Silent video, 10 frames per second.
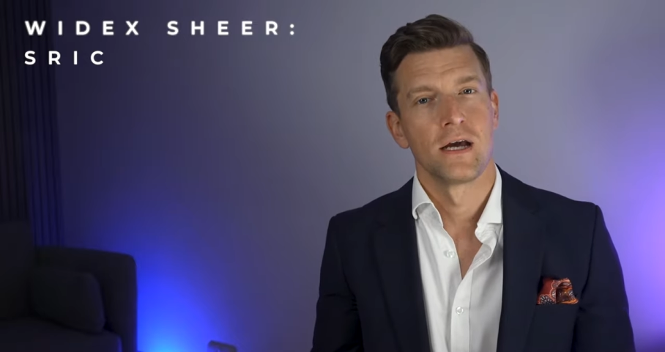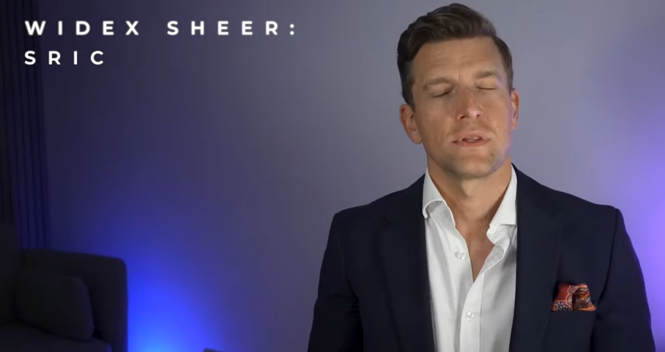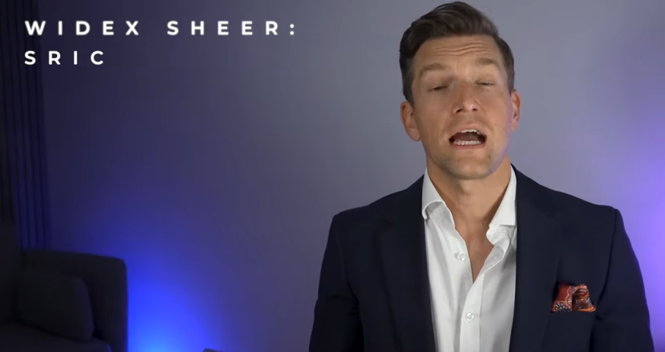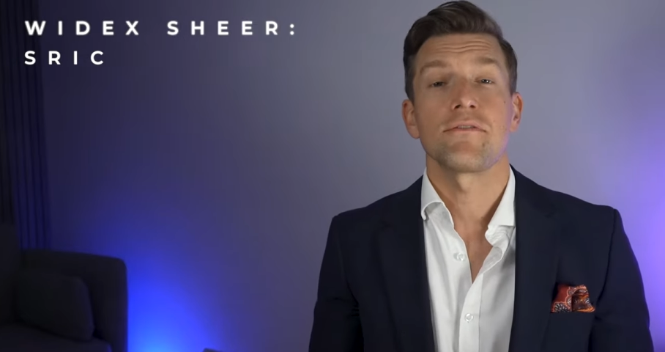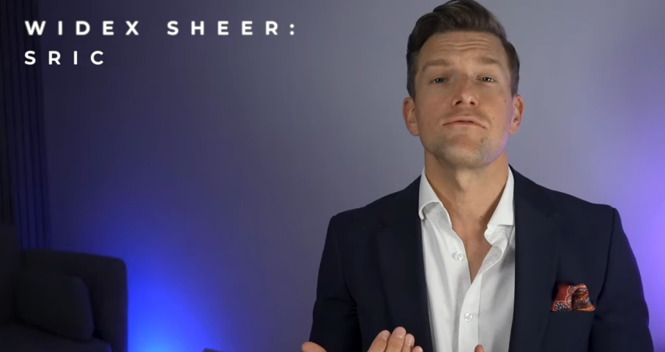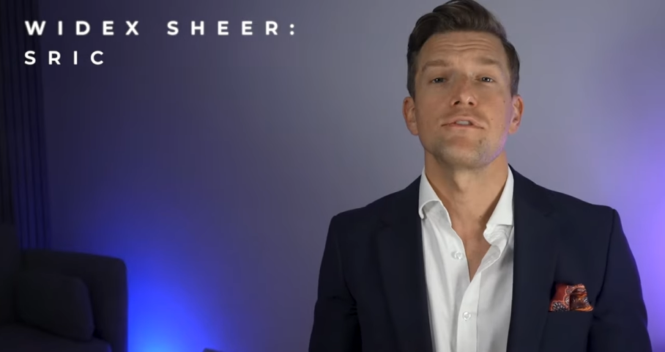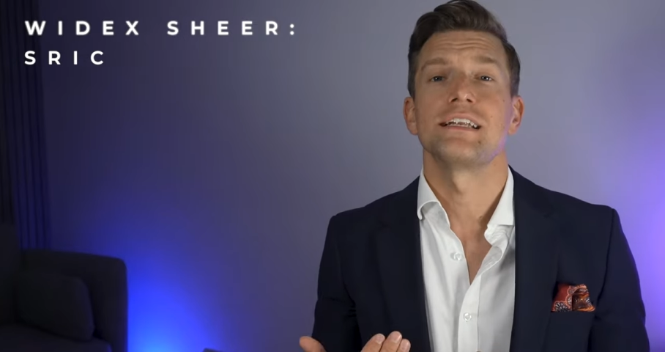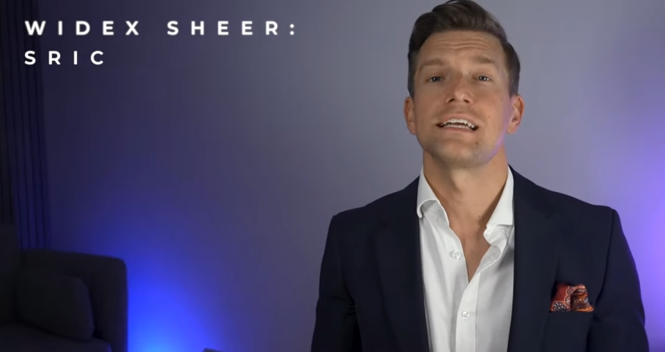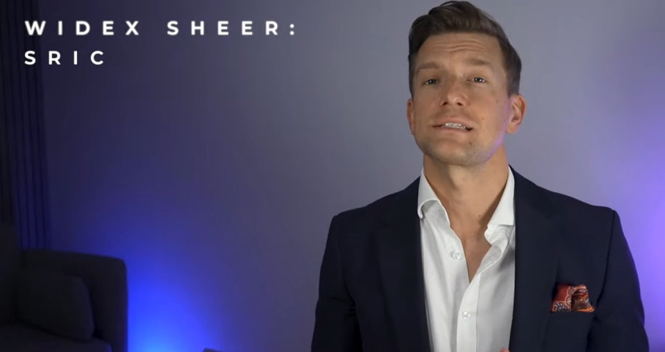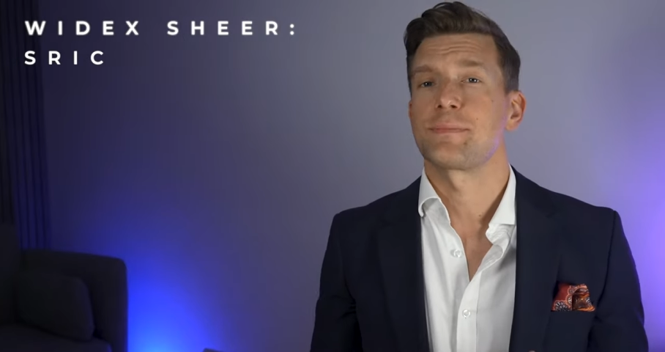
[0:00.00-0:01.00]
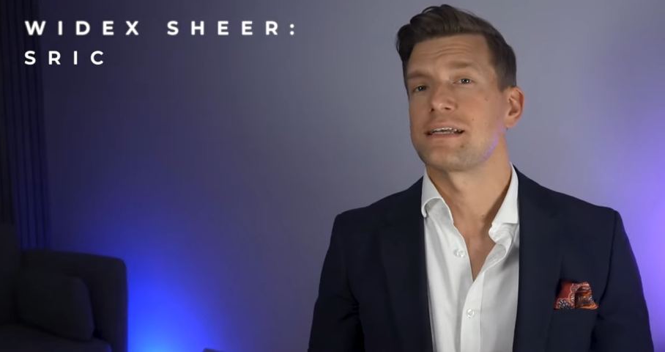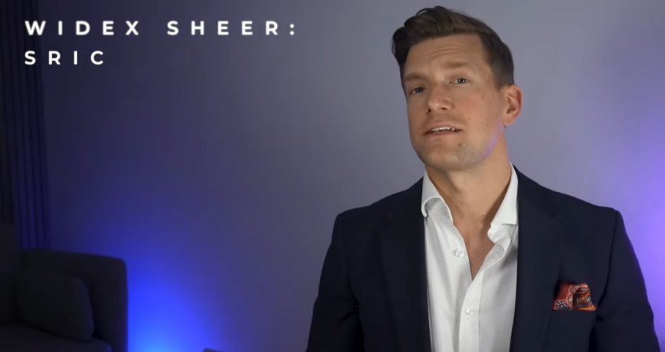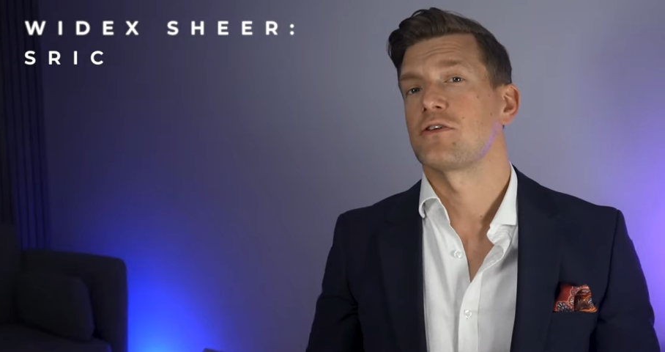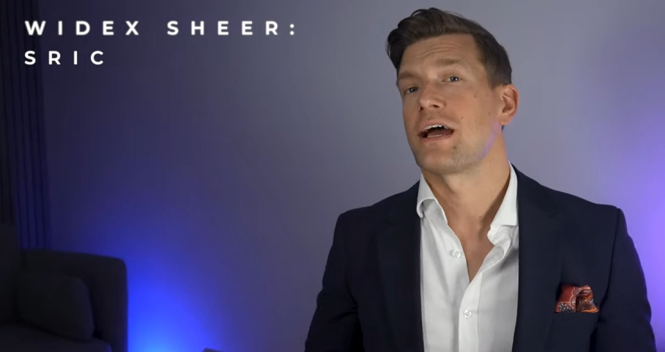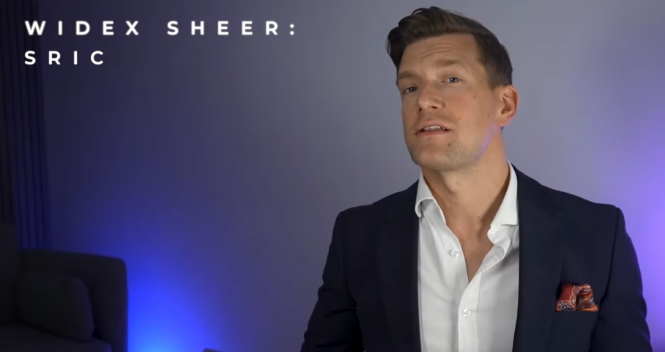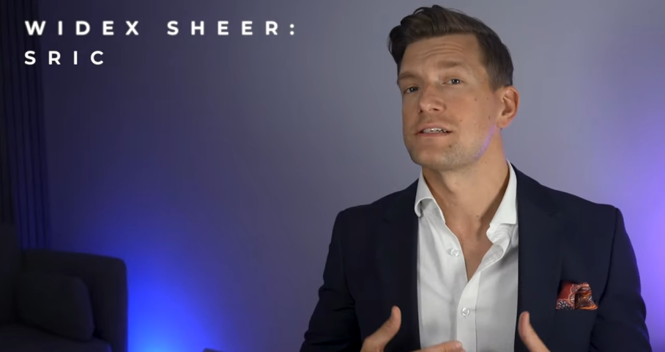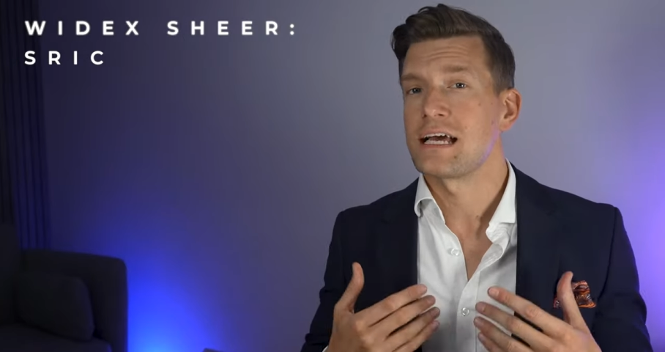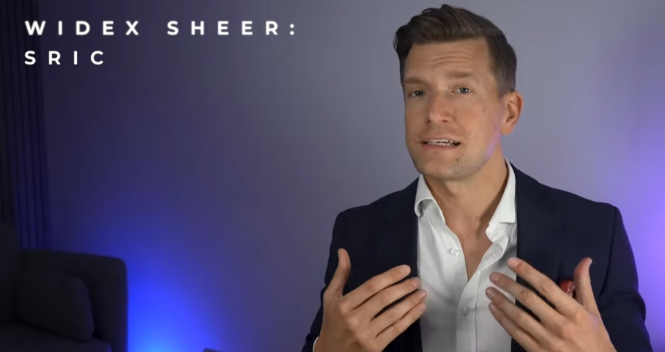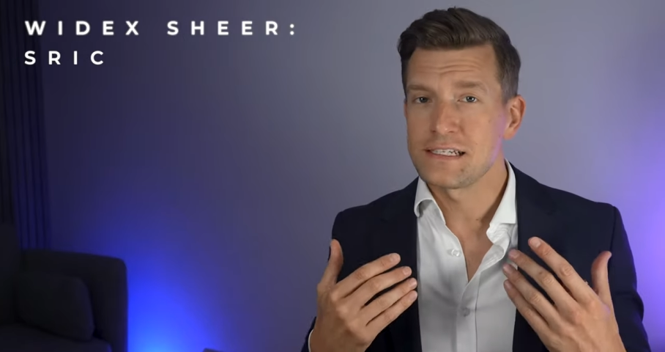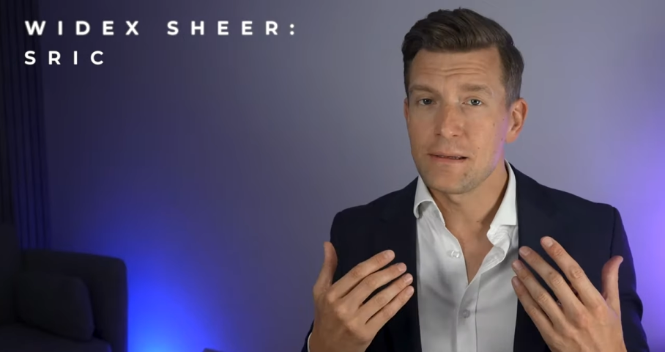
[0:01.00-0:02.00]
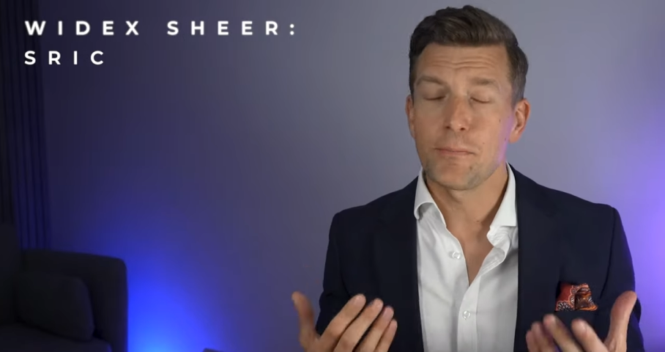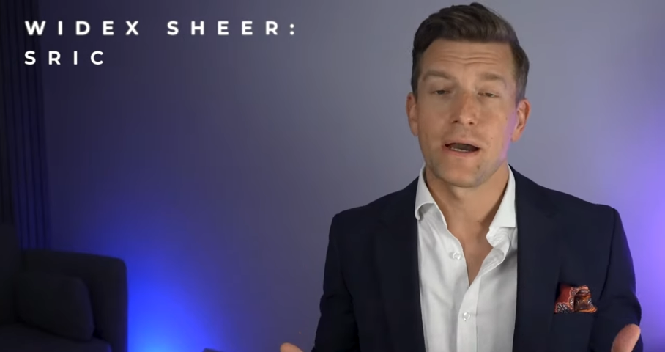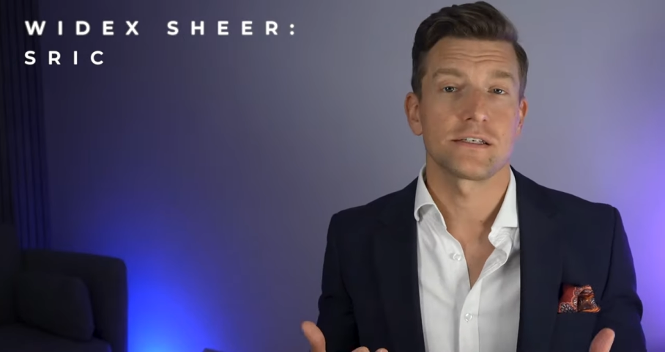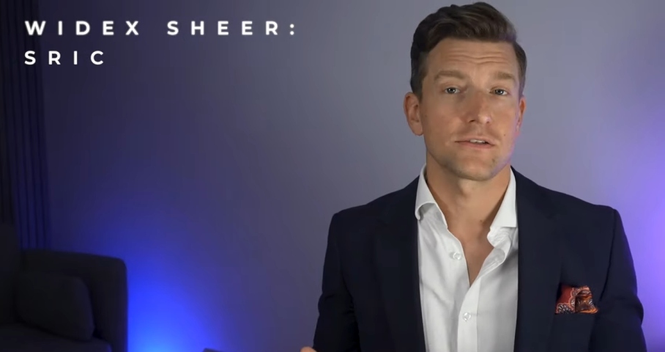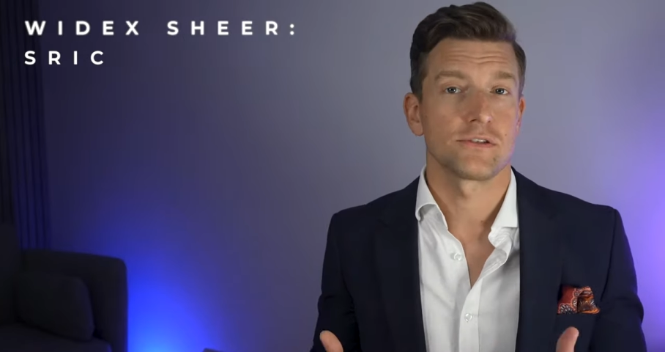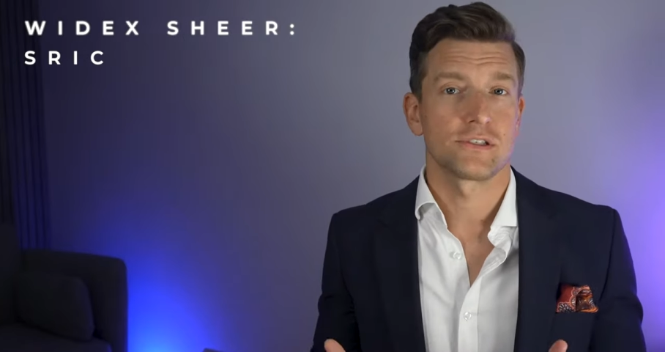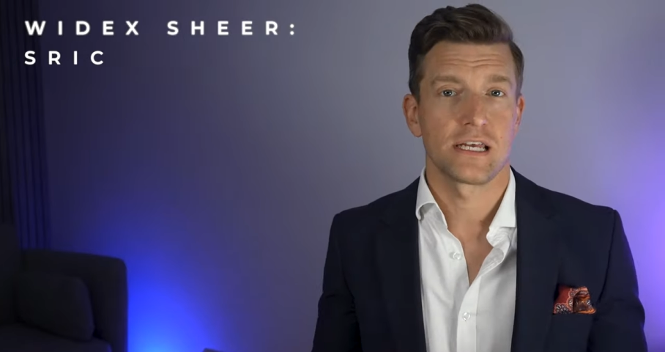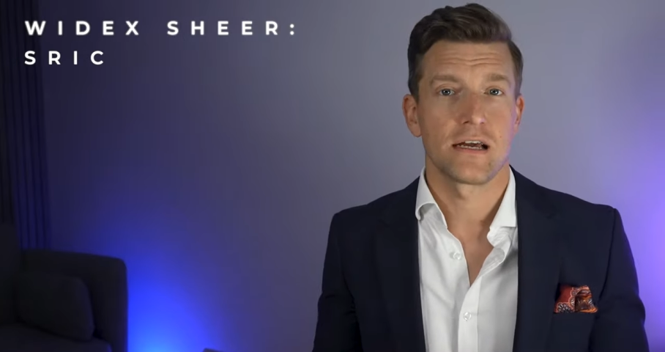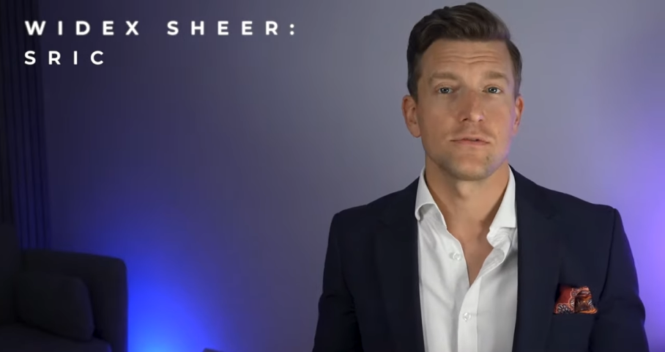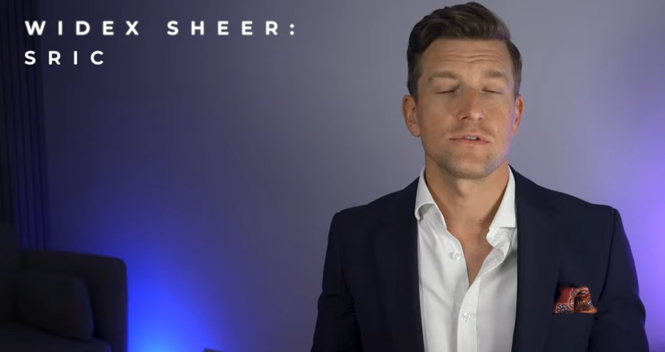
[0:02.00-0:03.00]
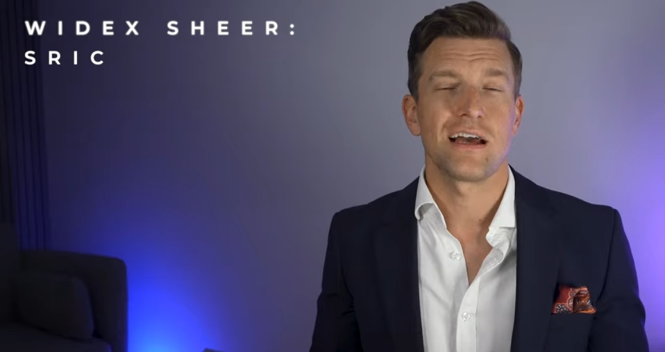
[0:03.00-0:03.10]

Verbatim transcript: They haven't really expanded on how this has an impact on the sound,